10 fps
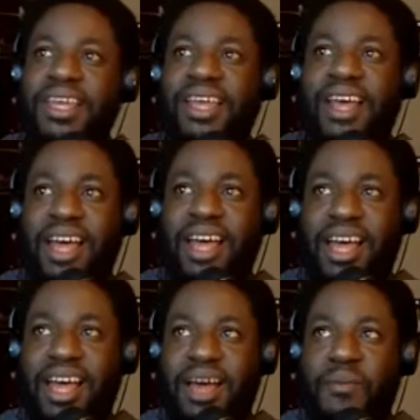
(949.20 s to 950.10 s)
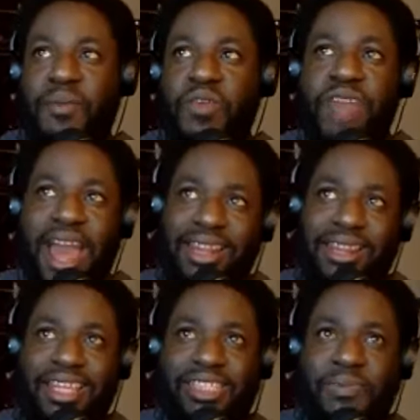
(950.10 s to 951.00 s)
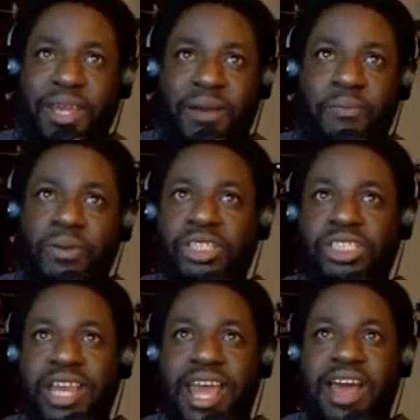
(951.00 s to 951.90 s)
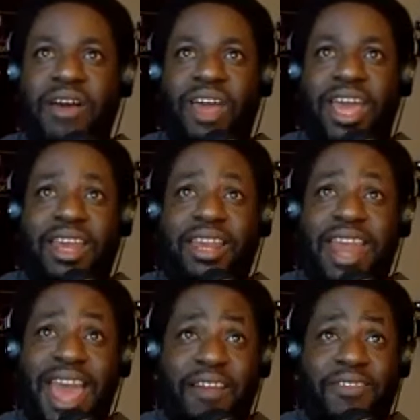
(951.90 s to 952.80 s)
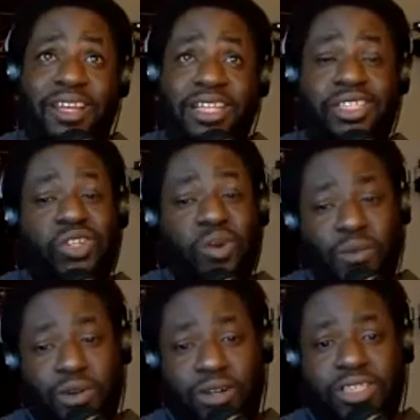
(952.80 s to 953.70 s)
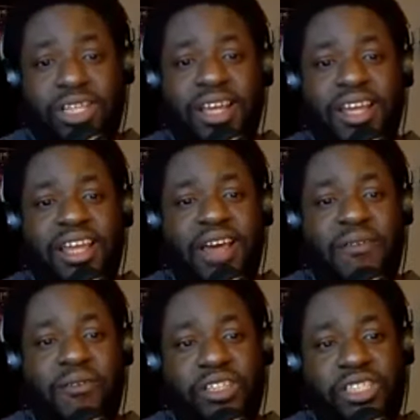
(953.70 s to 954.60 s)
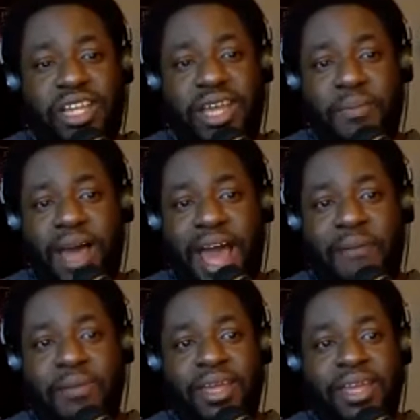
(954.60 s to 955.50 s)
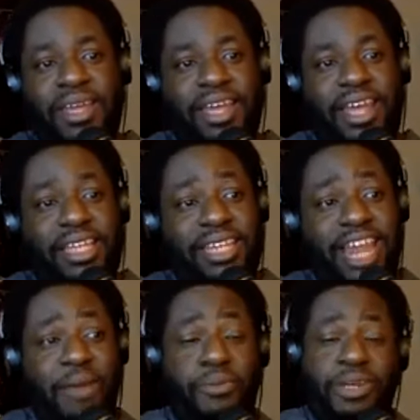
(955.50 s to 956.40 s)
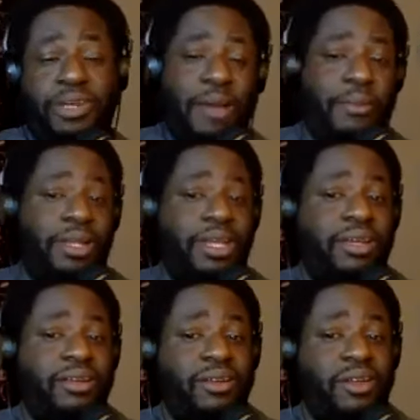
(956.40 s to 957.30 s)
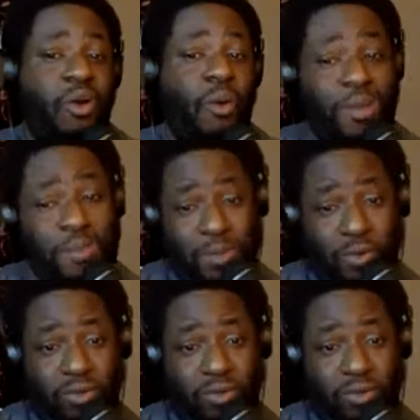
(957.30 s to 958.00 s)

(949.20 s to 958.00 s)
um, you've got this being pushed now, and now the consumers of Christian hip hop is now predominantly white people.